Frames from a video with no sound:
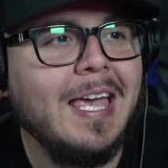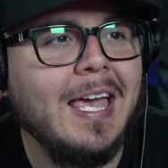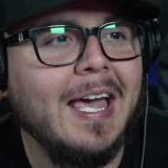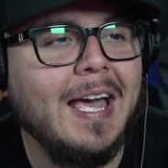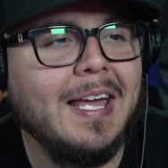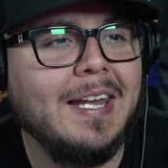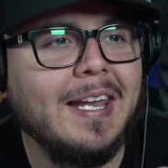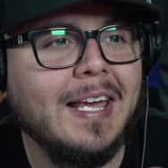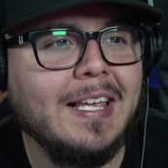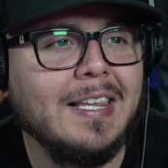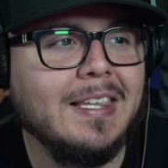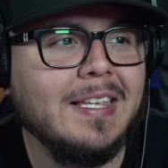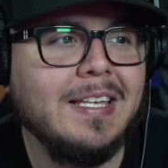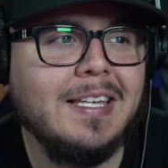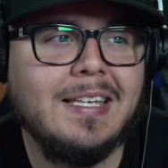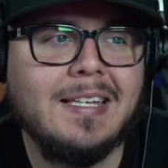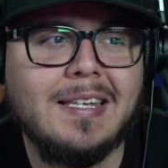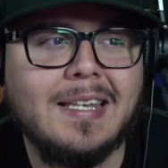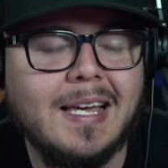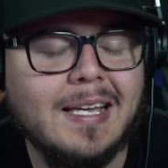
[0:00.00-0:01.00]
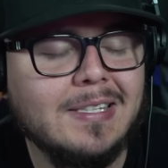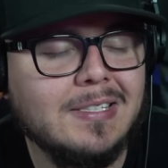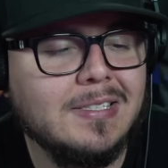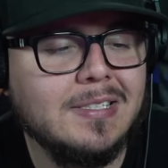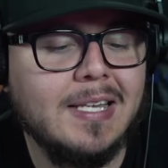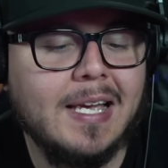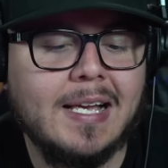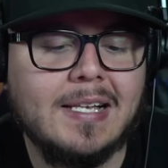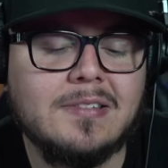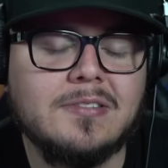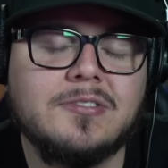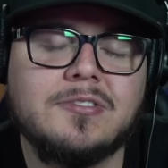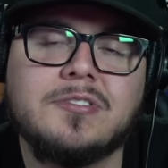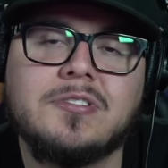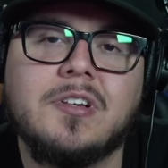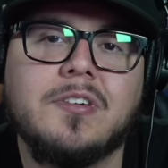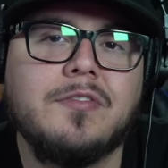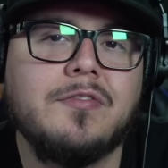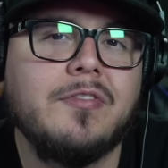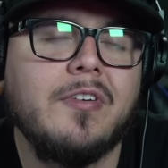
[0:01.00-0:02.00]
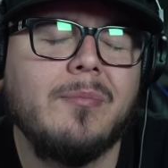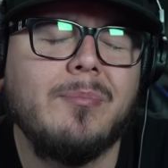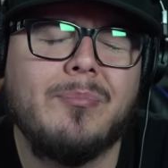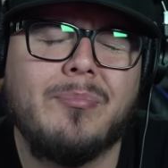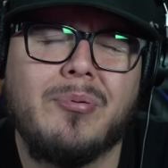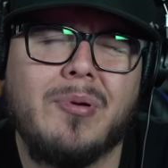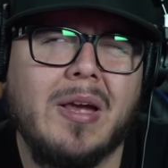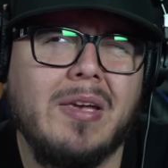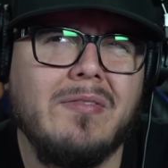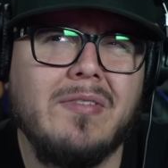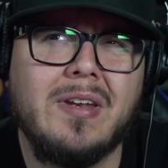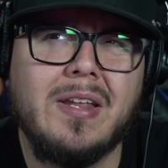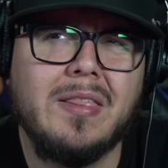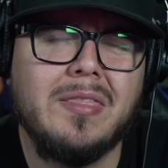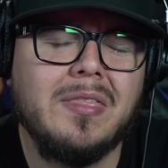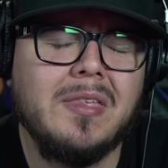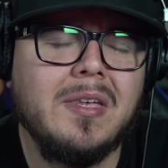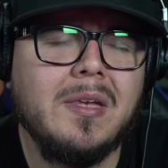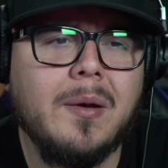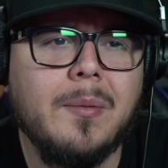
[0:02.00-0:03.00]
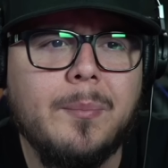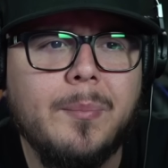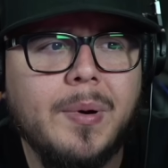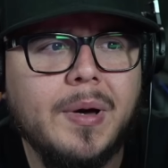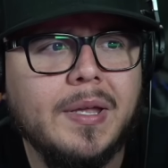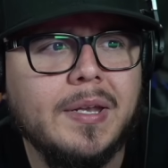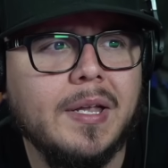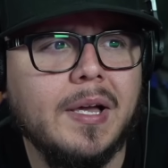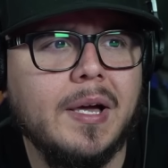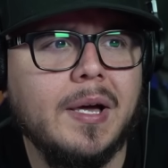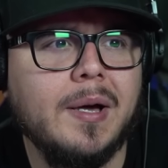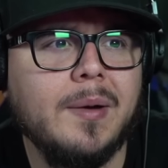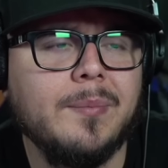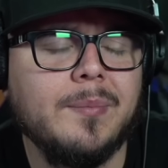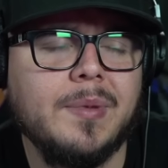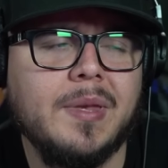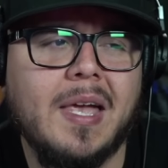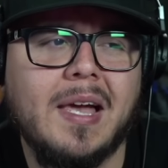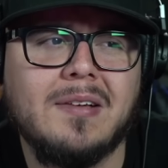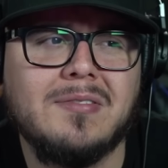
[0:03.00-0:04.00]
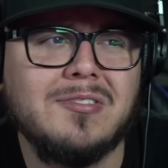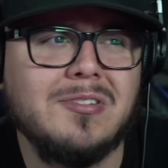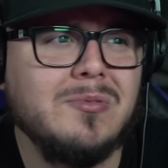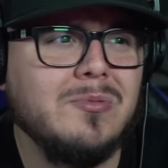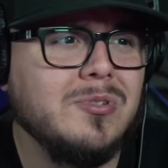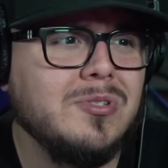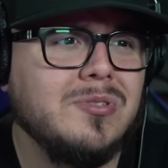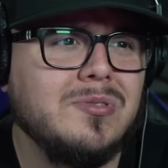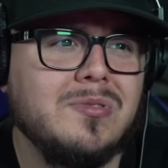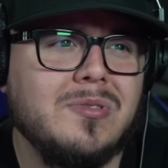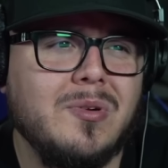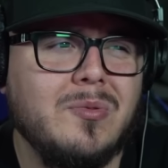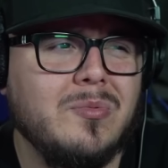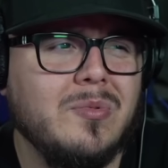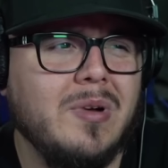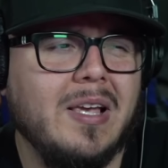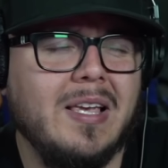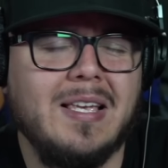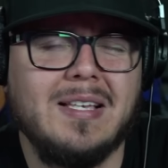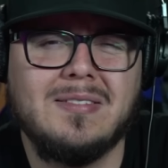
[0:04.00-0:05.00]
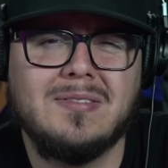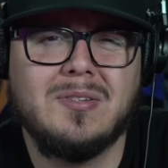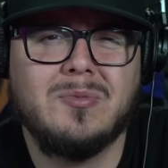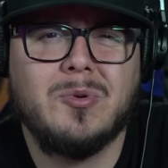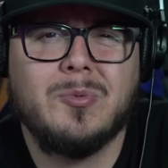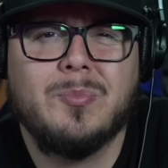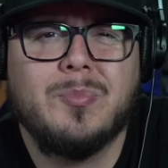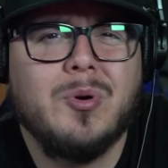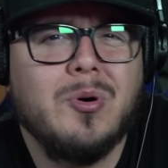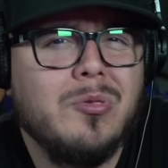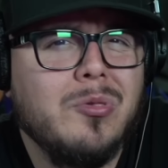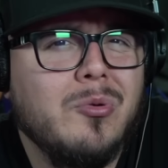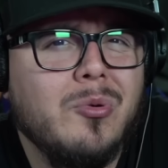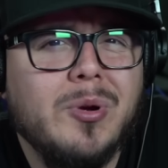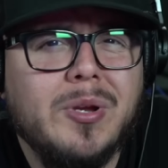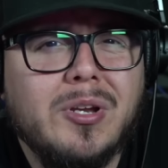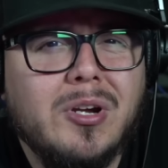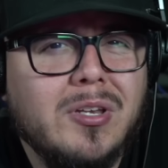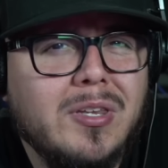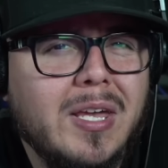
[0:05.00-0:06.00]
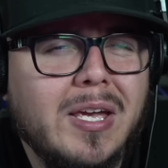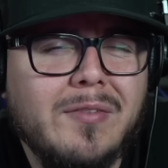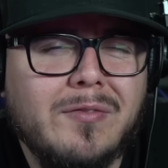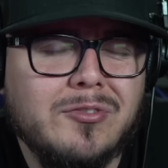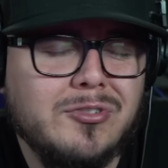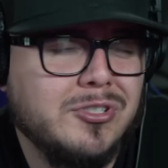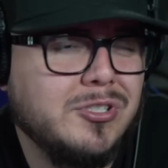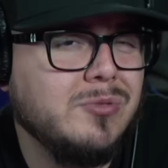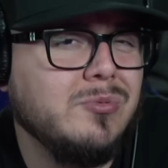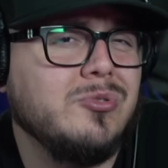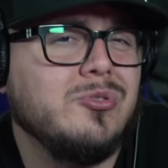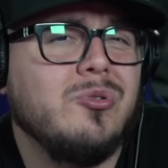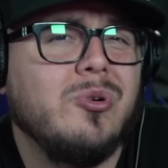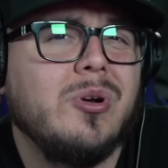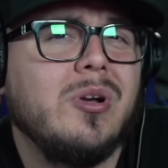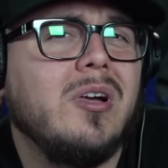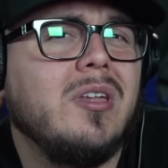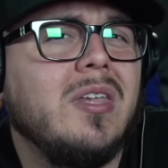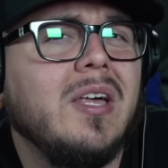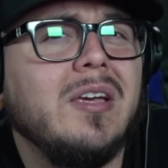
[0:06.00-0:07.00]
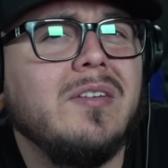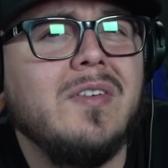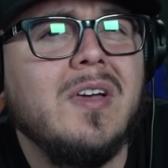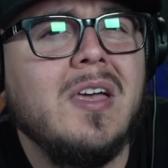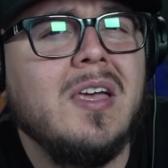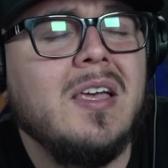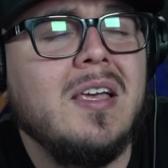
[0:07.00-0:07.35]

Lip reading: And Aileen, she has her stuff private, I think. But yeah, she was there. I guess they were both going on live, or she was going on live